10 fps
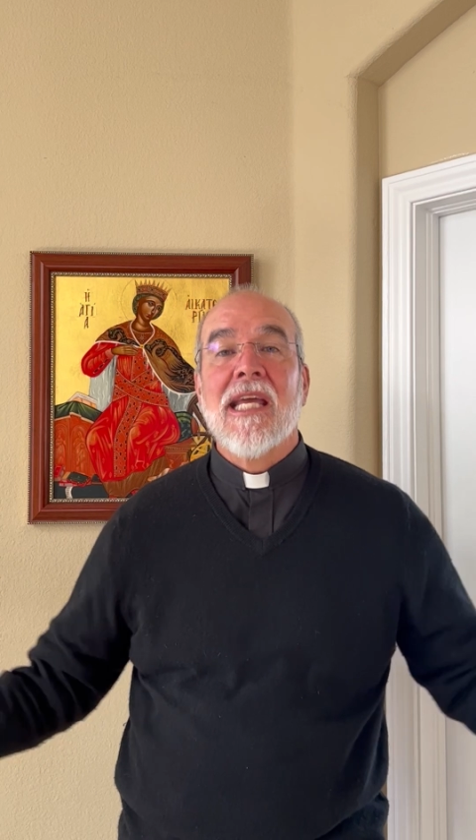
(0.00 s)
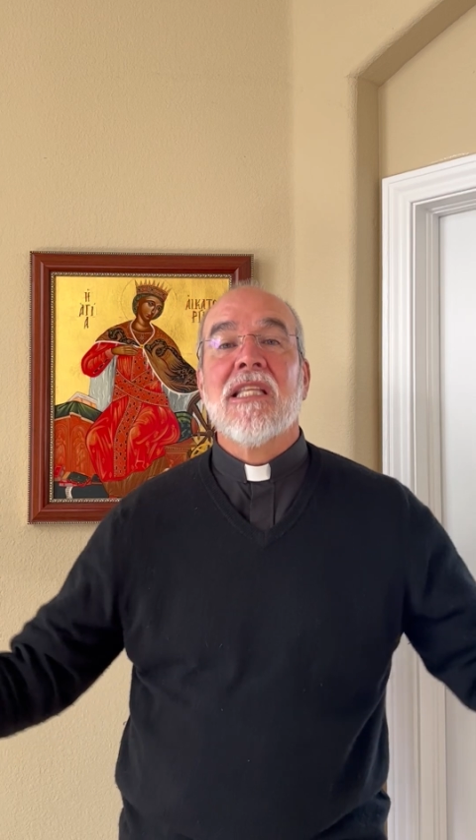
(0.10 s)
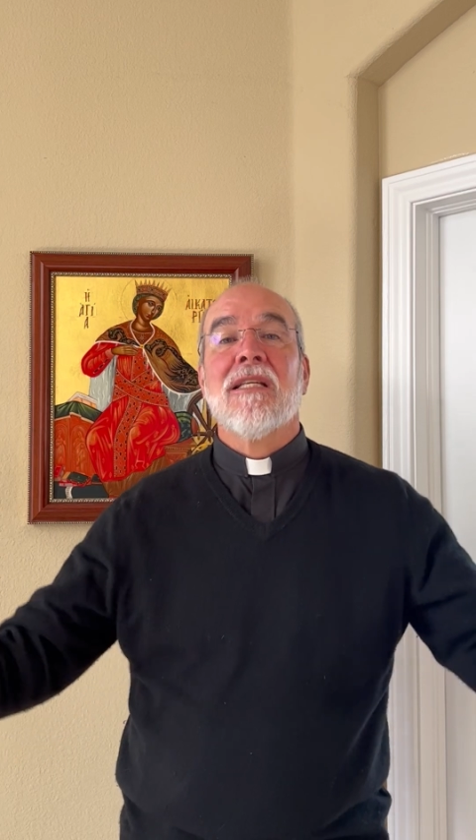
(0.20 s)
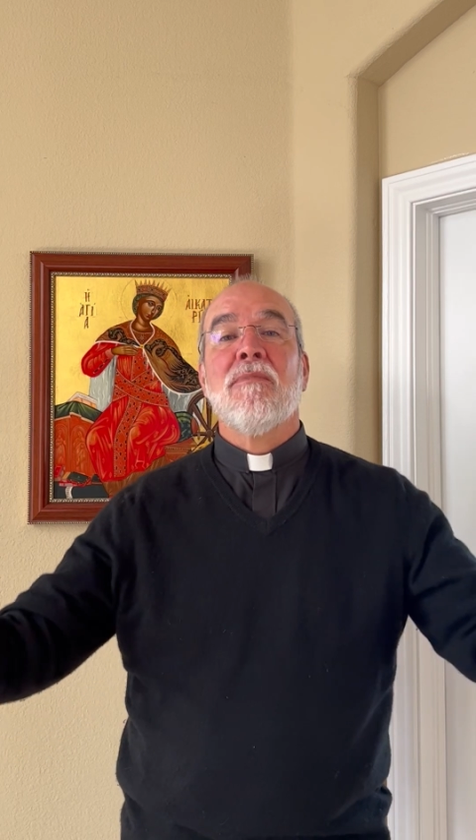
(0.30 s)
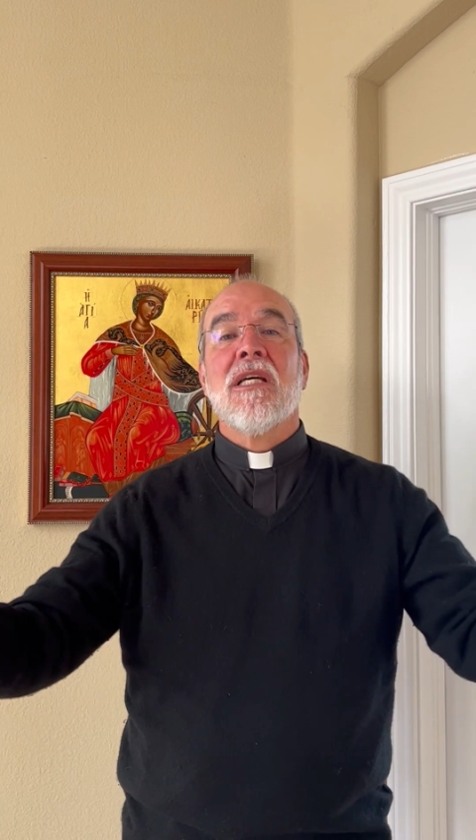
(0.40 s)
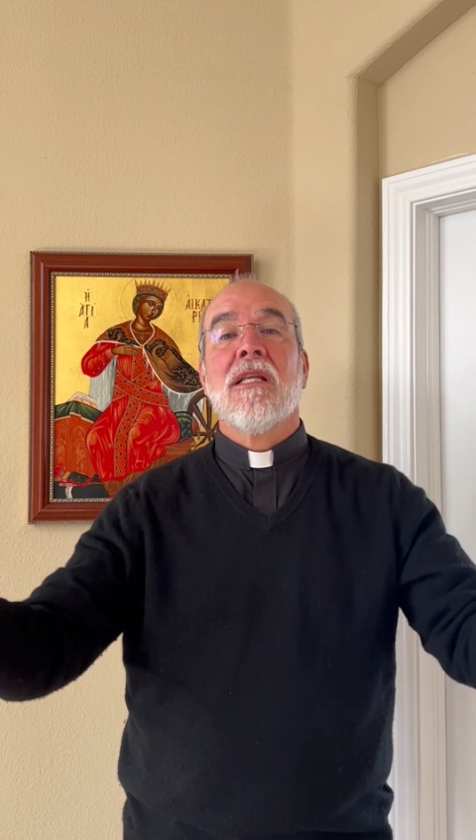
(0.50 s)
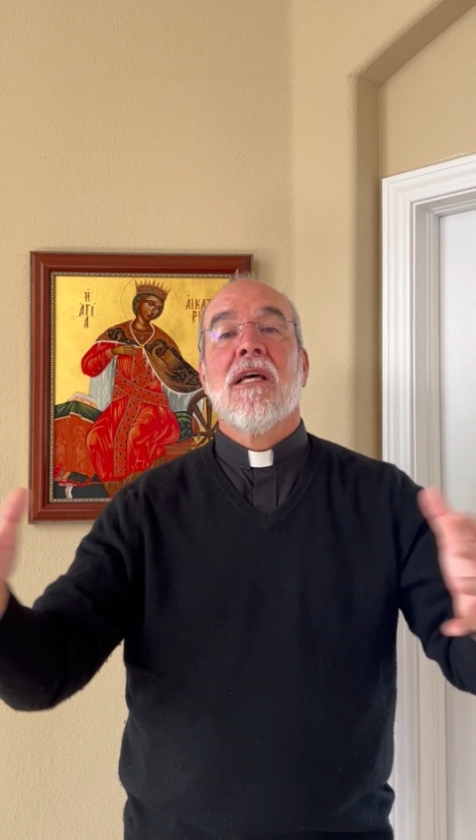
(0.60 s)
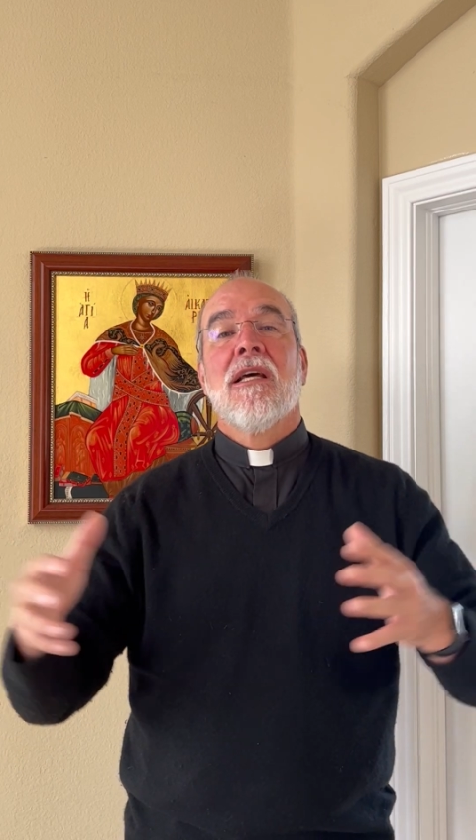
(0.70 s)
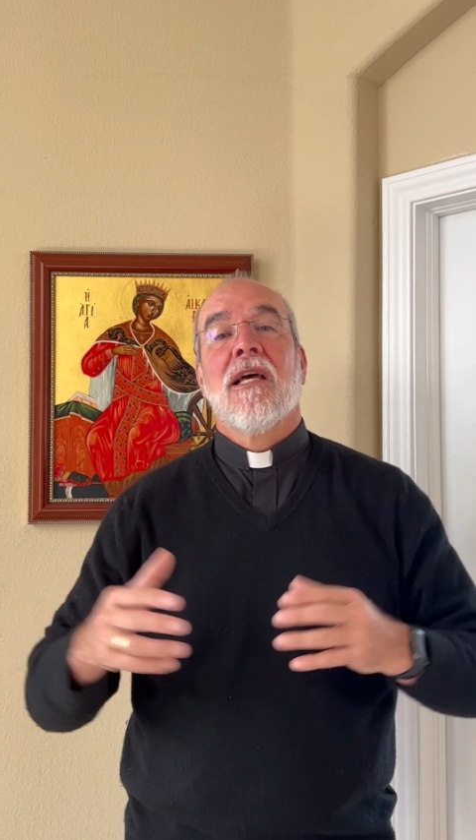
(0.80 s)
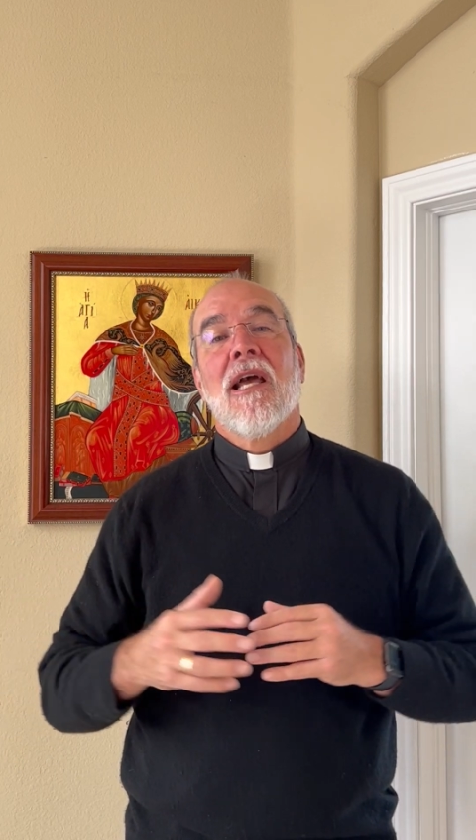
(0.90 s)
intimate
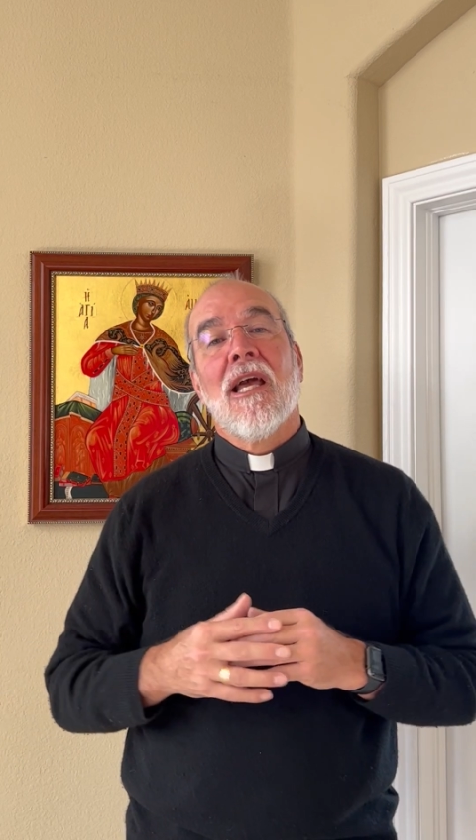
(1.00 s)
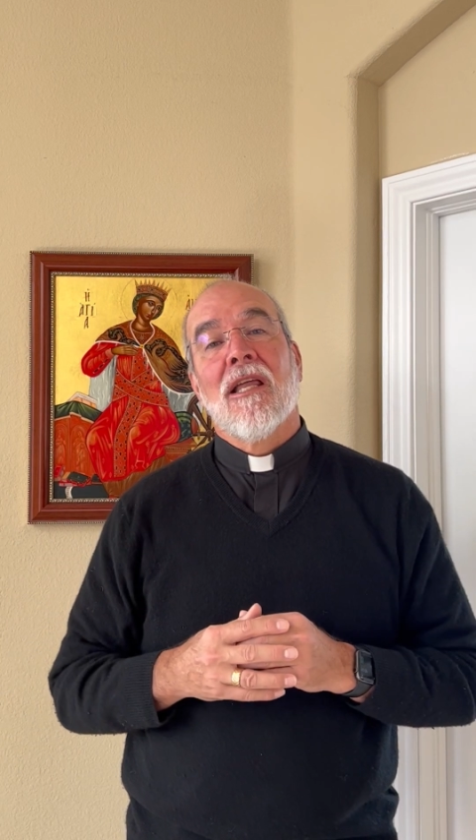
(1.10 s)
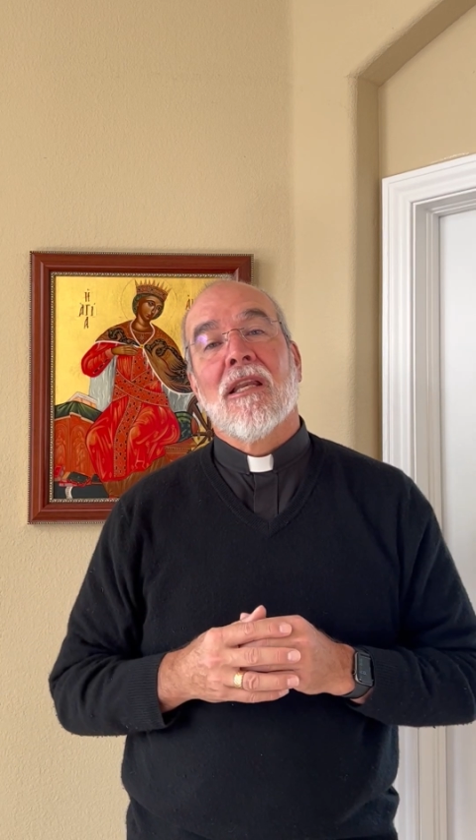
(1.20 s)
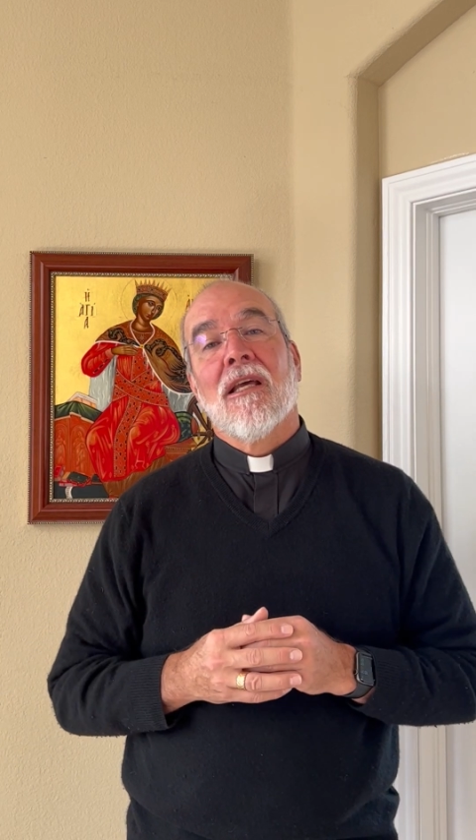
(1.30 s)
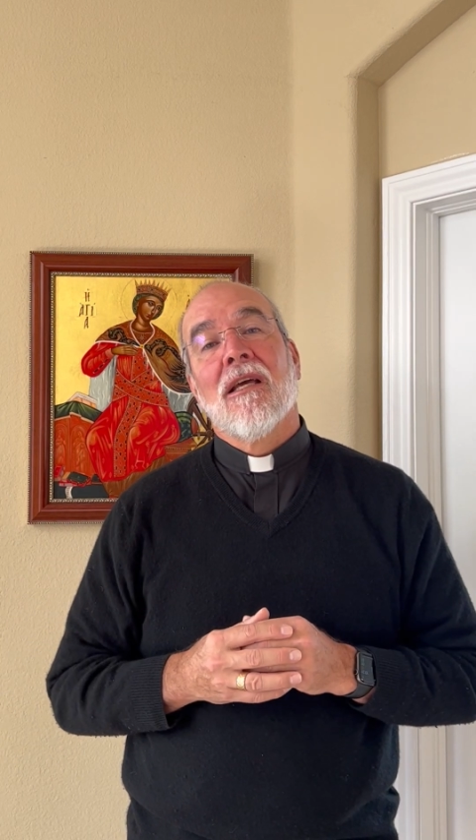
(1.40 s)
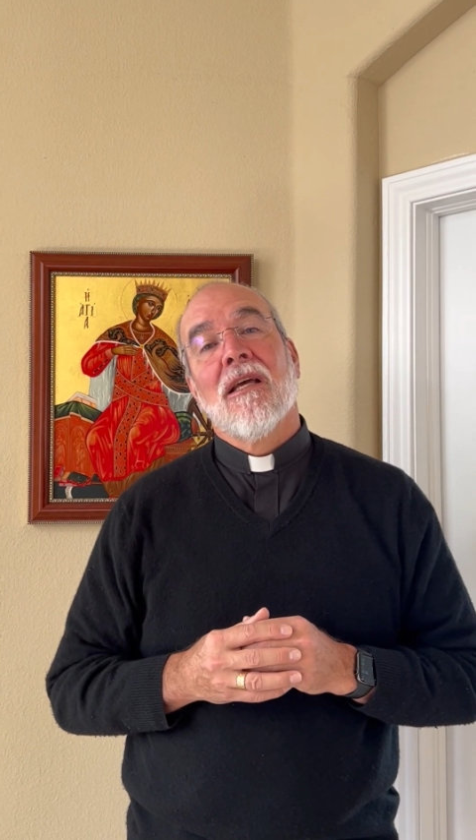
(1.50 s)
and